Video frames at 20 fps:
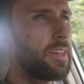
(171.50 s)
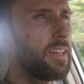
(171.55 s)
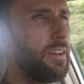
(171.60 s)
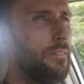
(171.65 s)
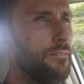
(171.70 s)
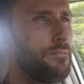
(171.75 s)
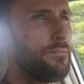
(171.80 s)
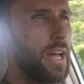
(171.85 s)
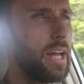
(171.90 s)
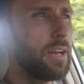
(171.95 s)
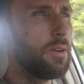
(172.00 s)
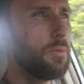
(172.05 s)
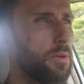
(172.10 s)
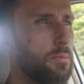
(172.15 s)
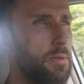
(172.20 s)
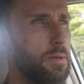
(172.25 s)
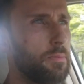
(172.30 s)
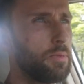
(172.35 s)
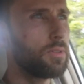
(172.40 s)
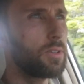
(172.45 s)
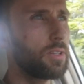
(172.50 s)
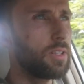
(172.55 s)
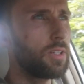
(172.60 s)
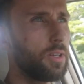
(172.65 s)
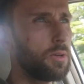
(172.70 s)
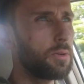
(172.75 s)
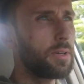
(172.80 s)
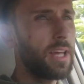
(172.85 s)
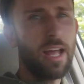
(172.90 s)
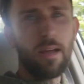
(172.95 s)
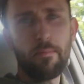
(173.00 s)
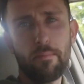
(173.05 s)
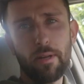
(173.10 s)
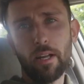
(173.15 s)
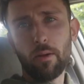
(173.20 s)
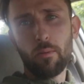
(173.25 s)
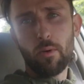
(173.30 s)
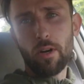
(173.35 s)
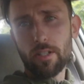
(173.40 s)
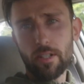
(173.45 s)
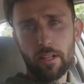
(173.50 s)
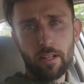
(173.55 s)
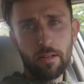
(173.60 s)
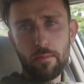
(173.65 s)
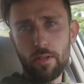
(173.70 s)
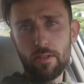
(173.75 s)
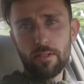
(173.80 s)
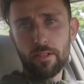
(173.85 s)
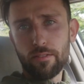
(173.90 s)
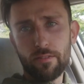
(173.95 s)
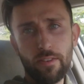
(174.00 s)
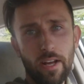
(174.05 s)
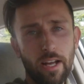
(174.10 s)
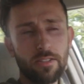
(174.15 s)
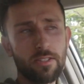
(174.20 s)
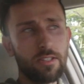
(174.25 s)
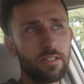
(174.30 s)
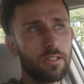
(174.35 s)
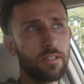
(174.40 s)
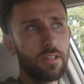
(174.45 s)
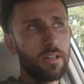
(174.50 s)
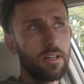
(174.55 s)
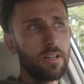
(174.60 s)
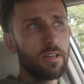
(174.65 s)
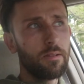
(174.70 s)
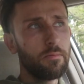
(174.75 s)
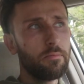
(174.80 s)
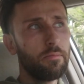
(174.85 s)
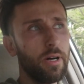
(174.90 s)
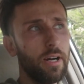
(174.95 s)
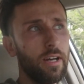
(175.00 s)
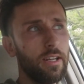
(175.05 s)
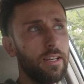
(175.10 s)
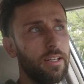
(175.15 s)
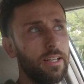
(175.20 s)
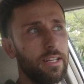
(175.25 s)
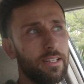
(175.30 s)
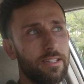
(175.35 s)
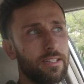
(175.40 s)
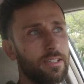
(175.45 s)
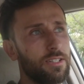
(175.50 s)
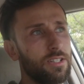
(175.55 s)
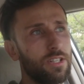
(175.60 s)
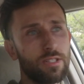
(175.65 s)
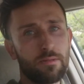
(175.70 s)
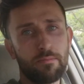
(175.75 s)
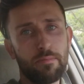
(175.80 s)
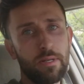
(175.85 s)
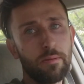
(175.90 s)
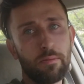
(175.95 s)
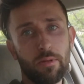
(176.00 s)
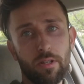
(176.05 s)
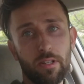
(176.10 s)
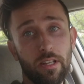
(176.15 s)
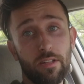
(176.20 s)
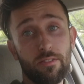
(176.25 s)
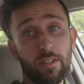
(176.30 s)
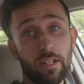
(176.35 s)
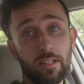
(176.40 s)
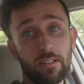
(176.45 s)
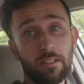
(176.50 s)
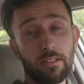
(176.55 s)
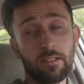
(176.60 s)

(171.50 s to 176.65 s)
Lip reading: an event where people are gonna go camping and watch like a music fest, but it's just people living.